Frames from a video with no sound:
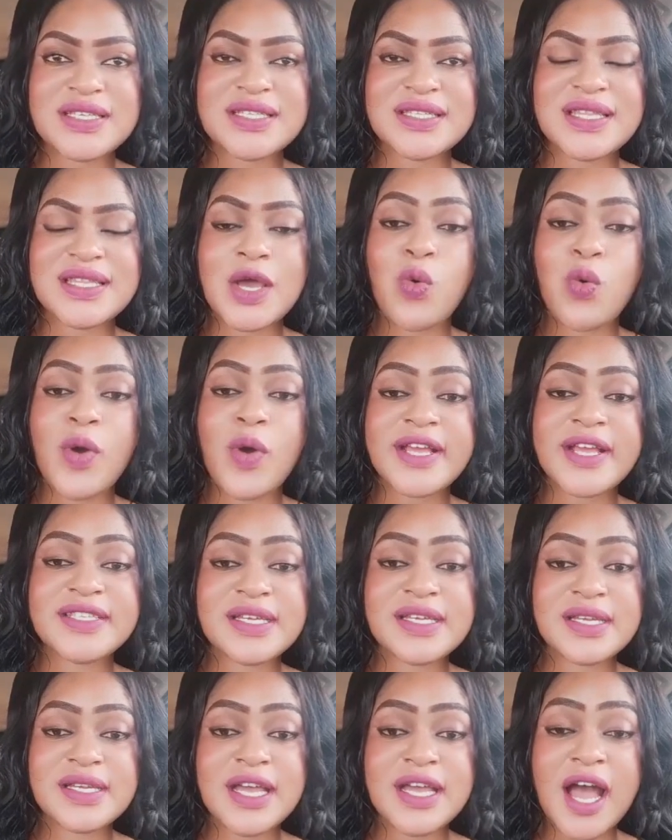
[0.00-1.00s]
is the
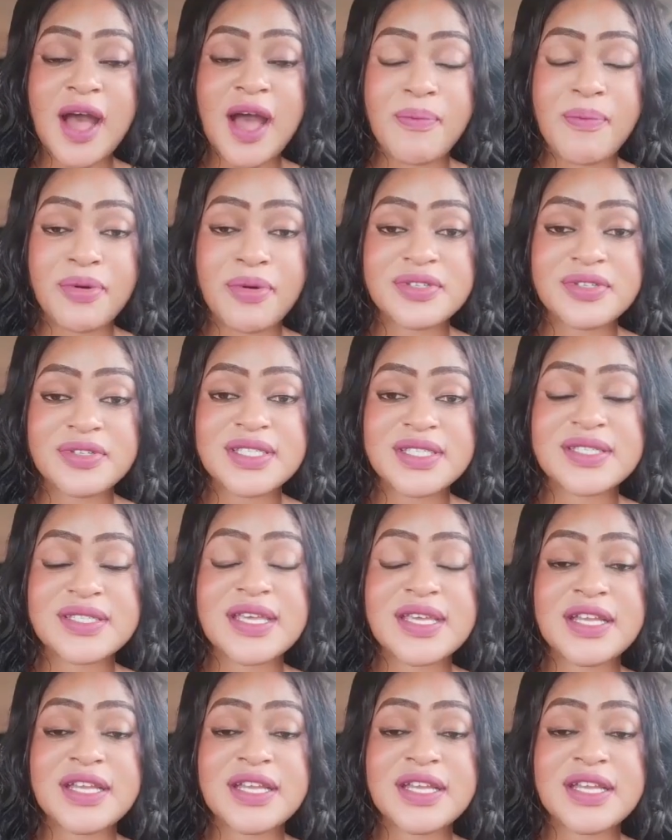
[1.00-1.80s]
whitening ampoules,